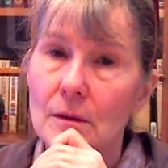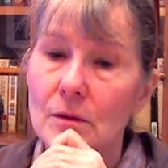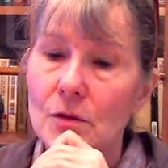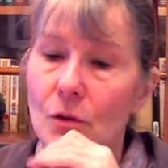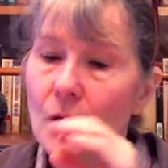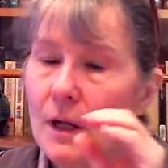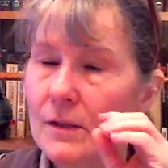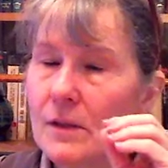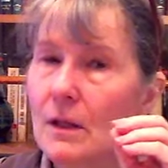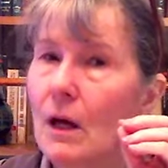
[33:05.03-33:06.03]
So
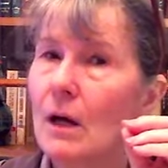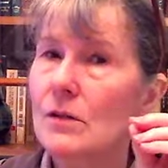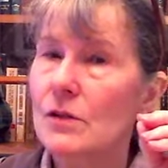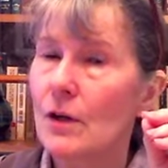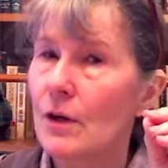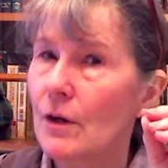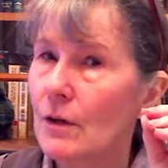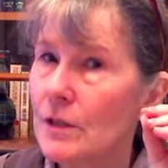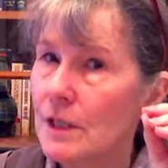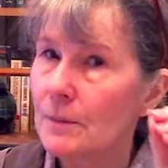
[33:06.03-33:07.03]
God's laws are
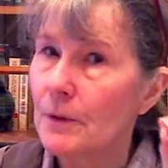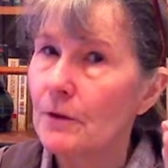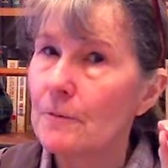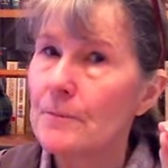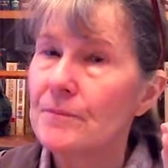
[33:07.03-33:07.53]
deeper.